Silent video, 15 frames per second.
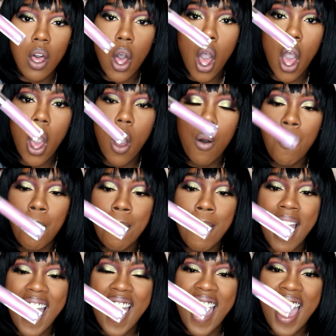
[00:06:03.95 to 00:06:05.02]
Oh
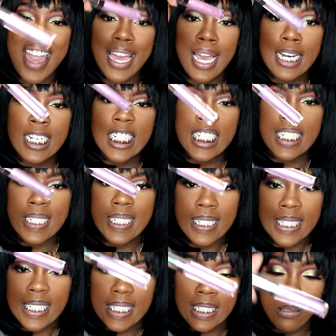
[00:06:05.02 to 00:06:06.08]
my
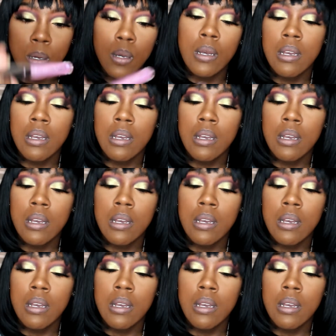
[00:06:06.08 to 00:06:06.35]
god.